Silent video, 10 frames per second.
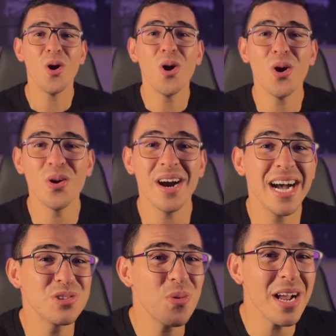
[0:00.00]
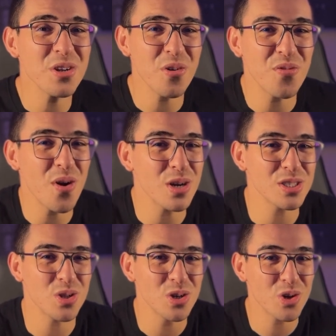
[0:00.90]
Oh, and while you're
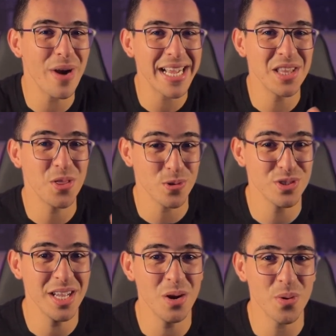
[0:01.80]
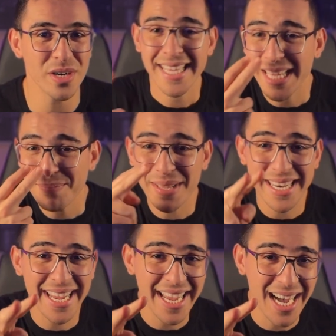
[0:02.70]
focused on cracking those networks, keep an
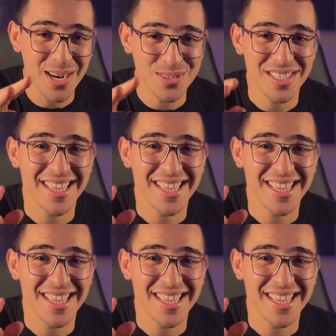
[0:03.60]
eye out.